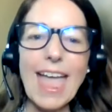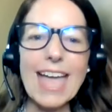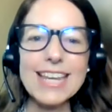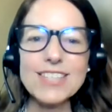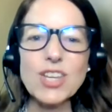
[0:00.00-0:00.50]

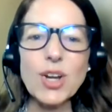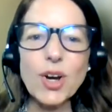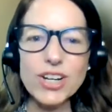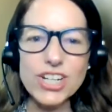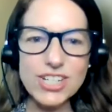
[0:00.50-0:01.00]
And it's
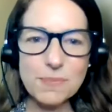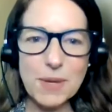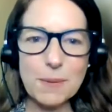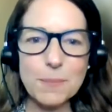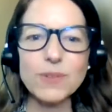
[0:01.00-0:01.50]

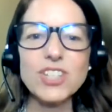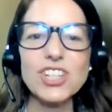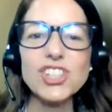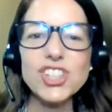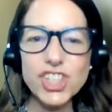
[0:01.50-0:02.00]
encouraging people
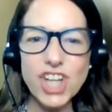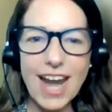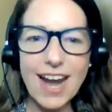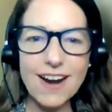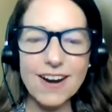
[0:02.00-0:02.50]
to
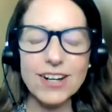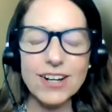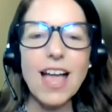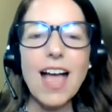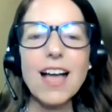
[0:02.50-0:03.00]

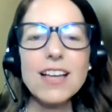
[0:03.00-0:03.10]
share